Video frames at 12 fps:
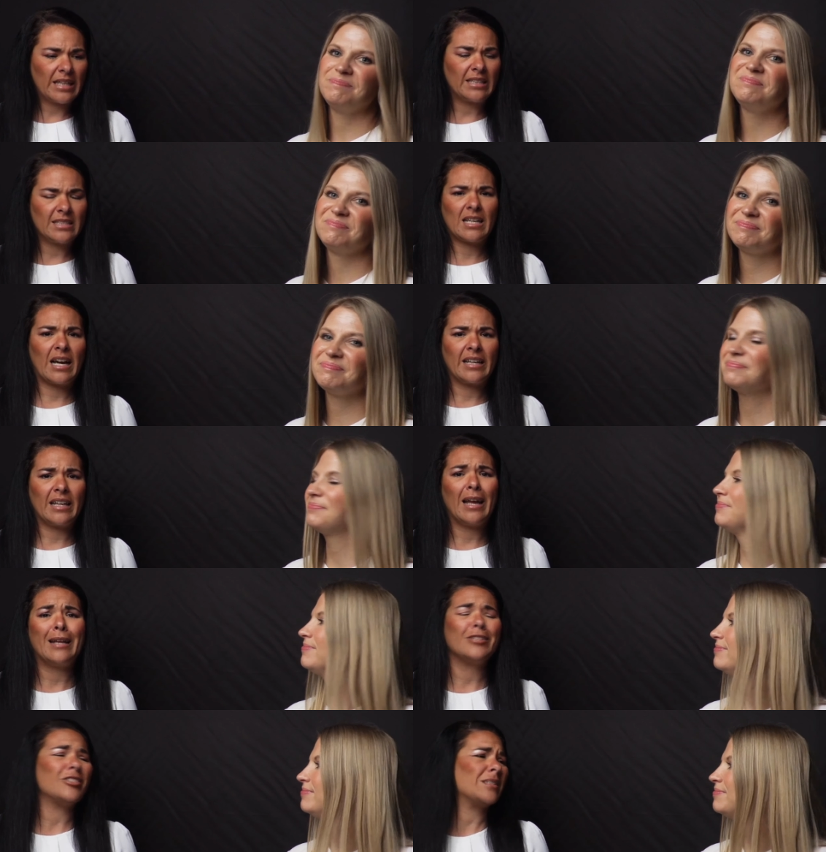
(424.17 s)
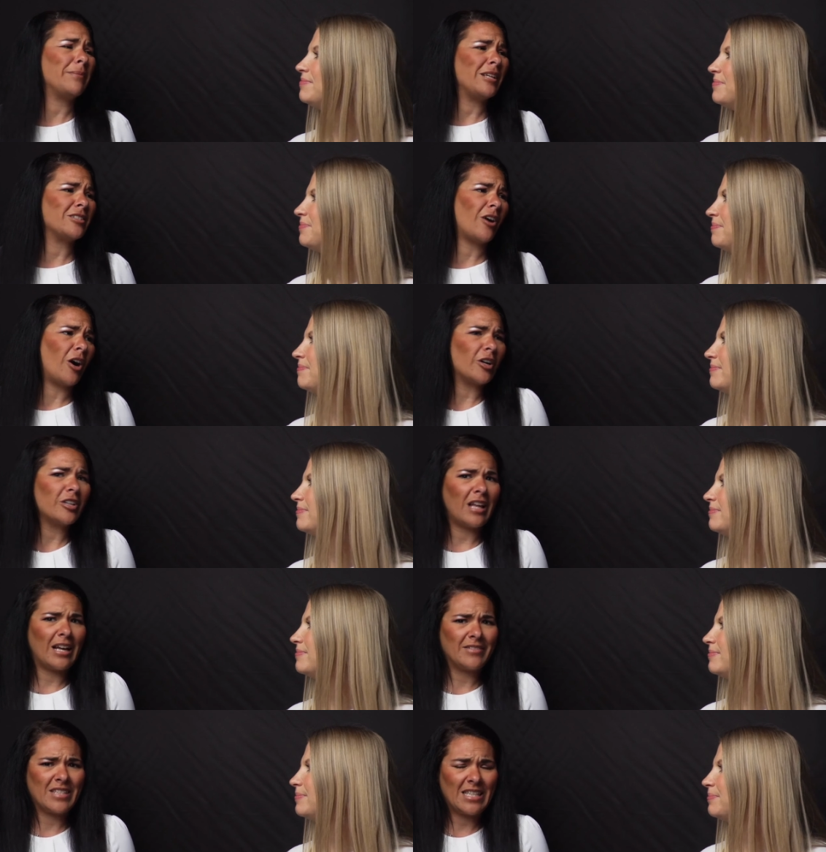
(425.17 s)
Speaker 1: and tidy. And it just makes our
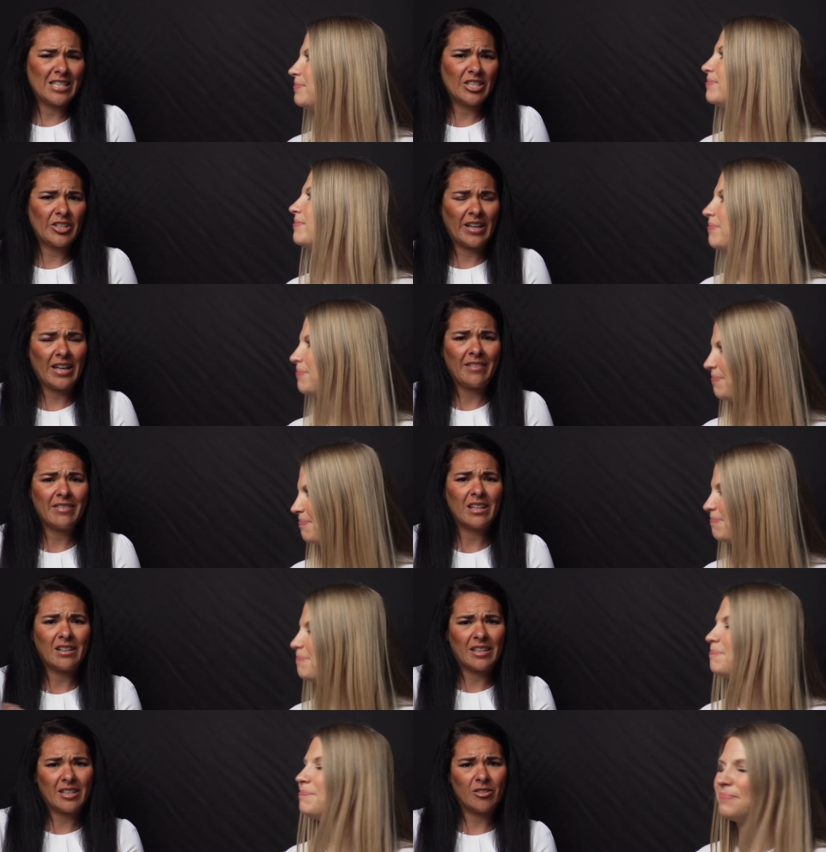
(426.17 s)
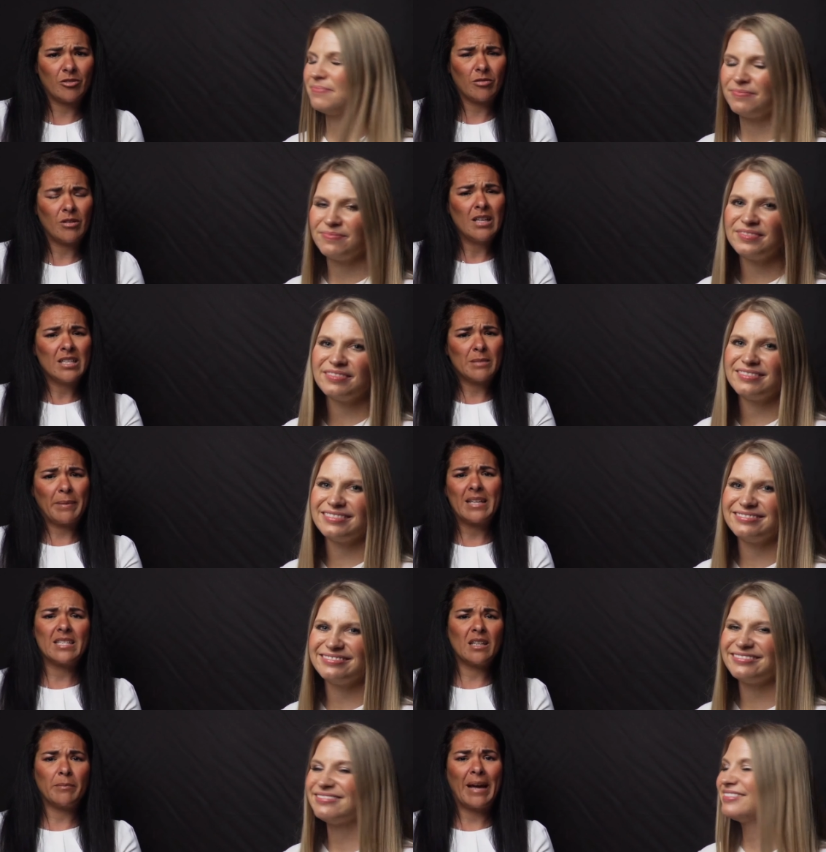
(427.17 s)
lives easier in the clinical
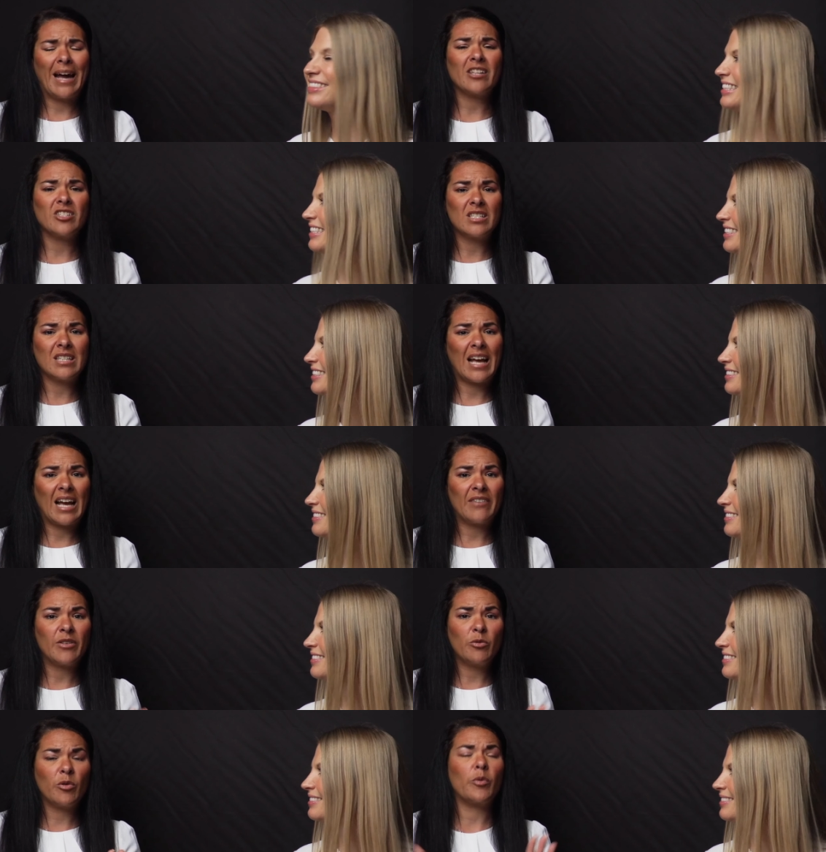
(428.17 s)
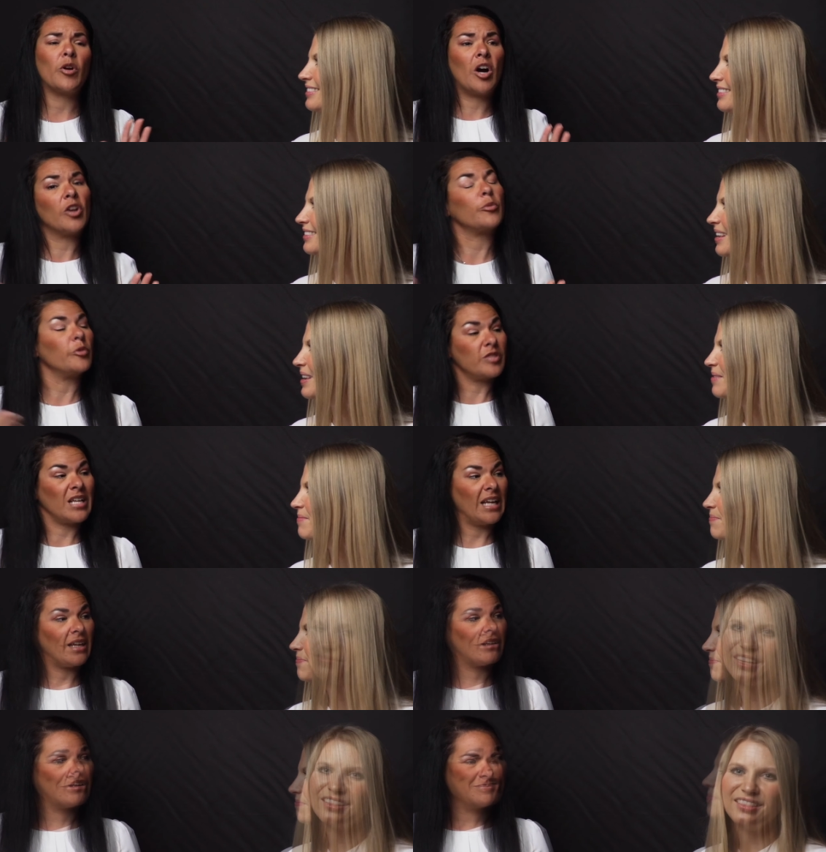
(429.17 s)
space in the back just to have it where we're on a
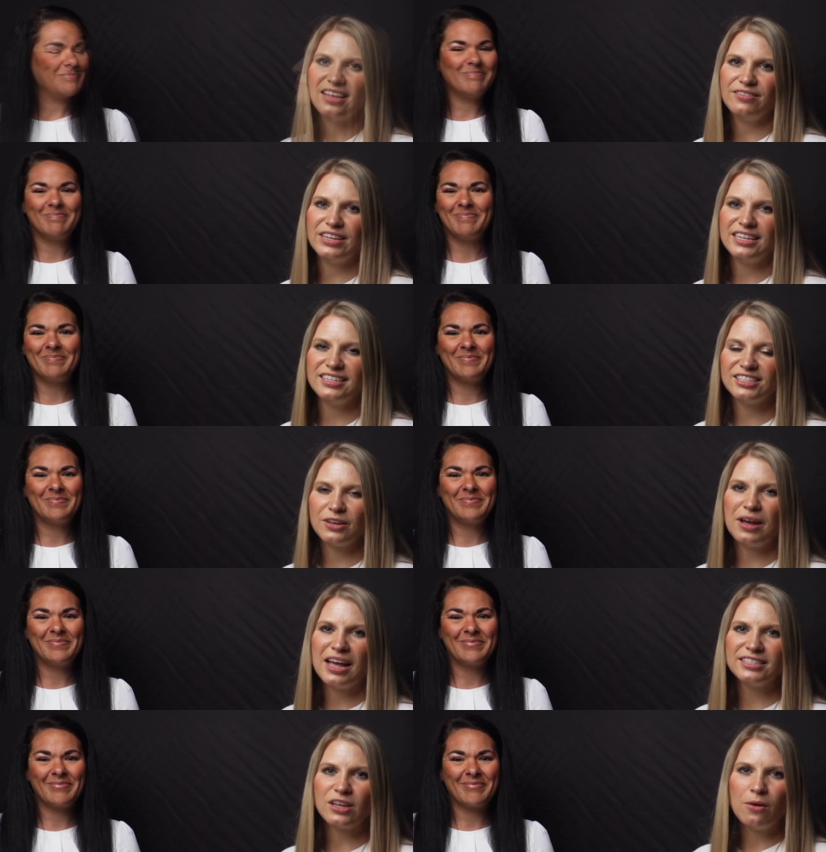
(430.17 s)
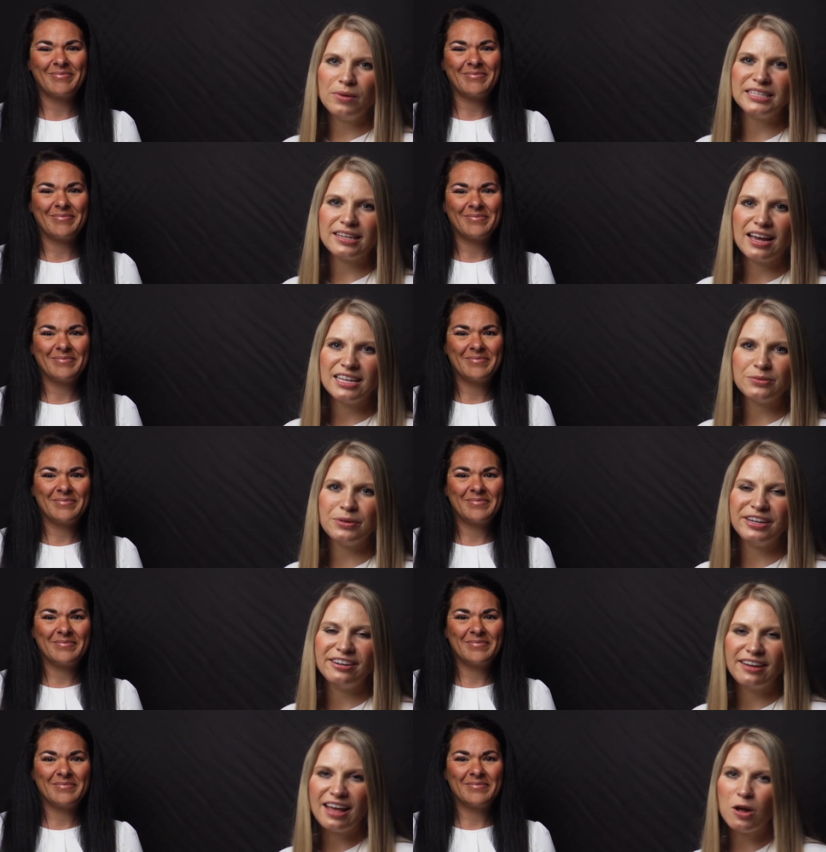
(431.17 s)
routine.
Speaker 2: Love it. So as always, guys, we're
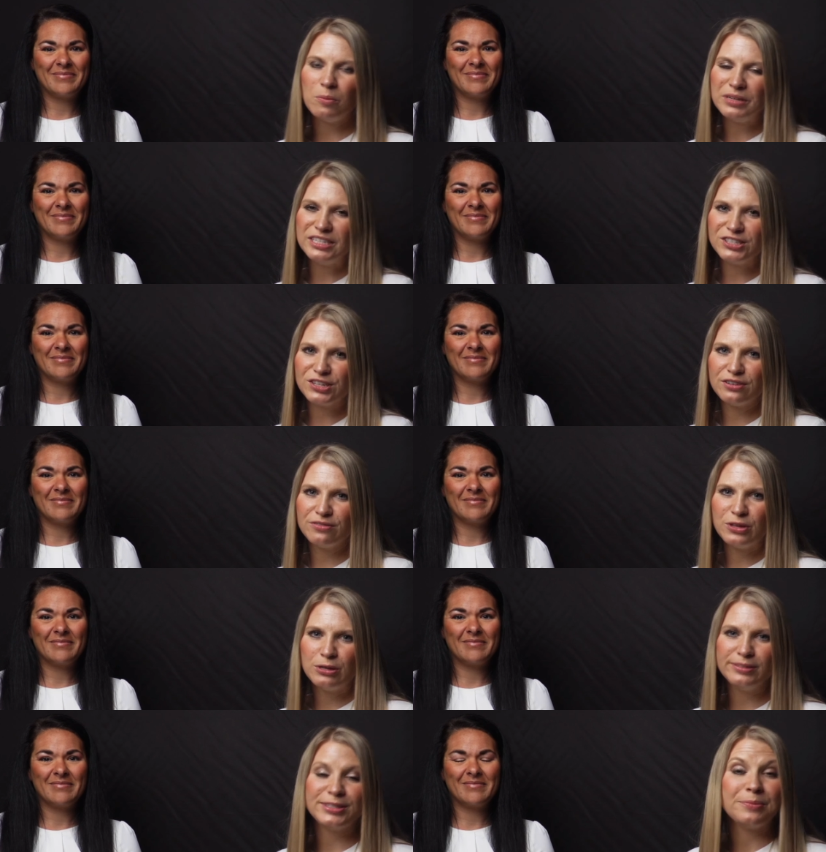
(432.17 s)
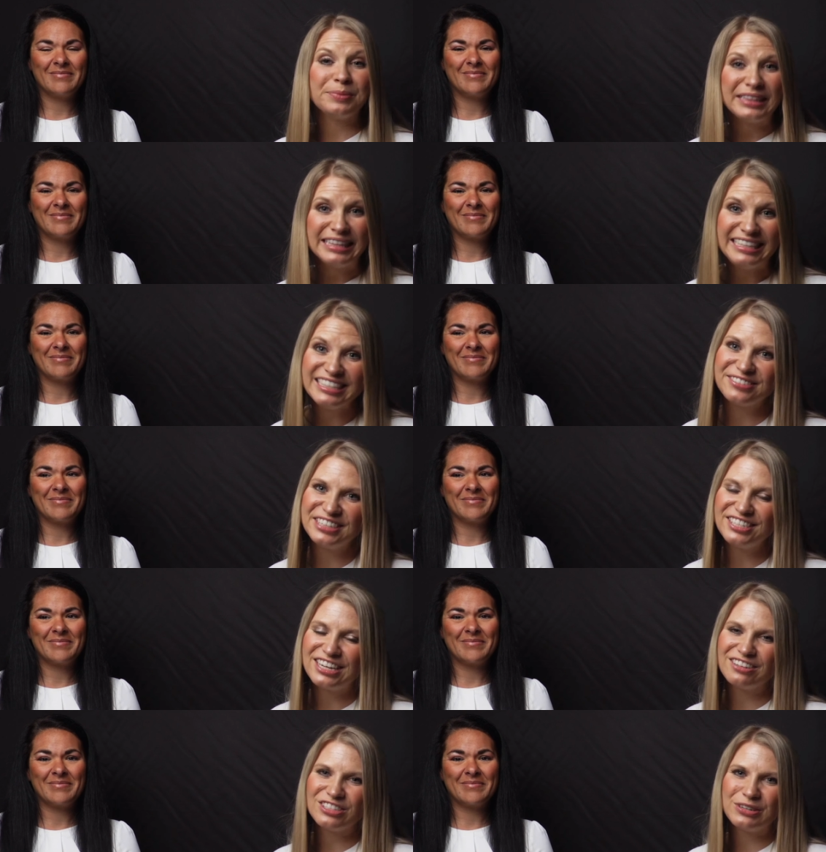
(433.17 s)
here to help and serve you. So please reach
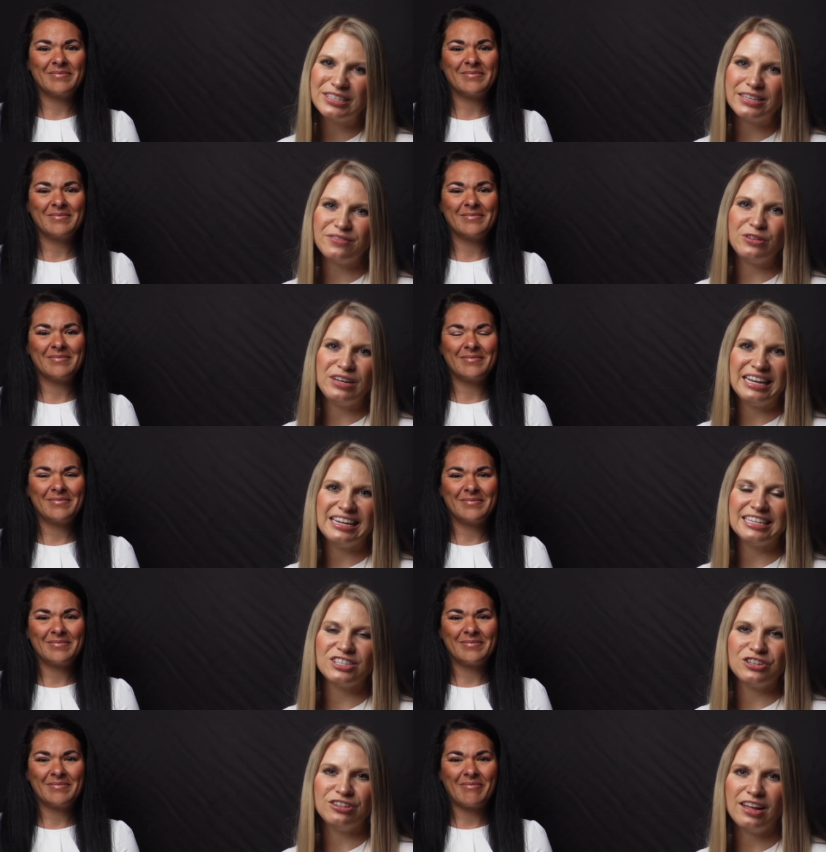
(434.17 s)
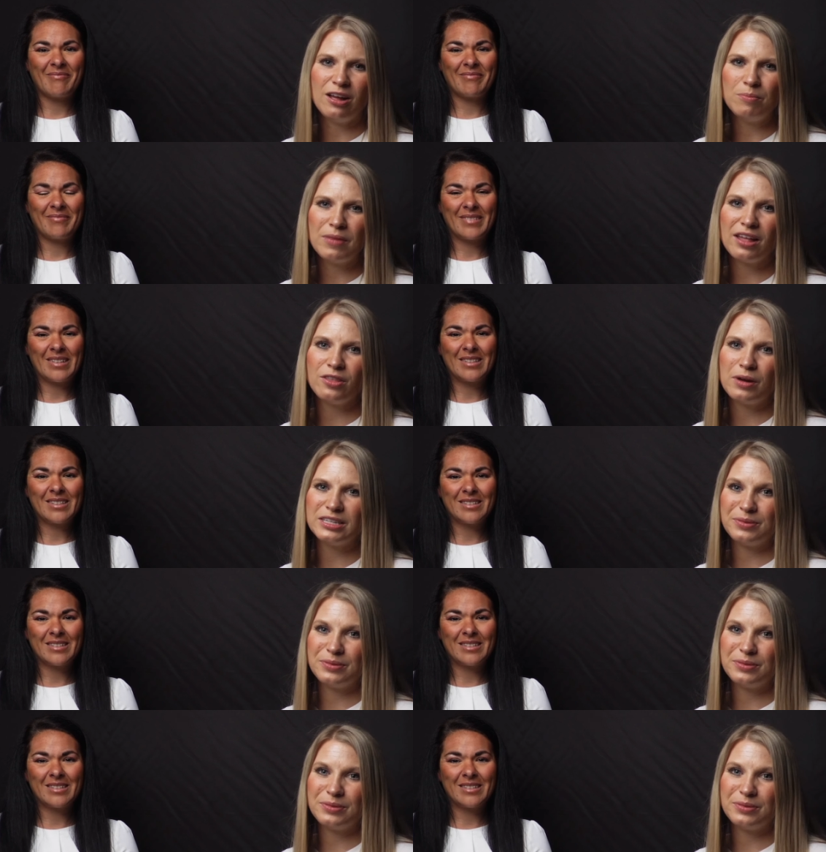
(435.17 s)
out to us if you need additional help. Otherwise, we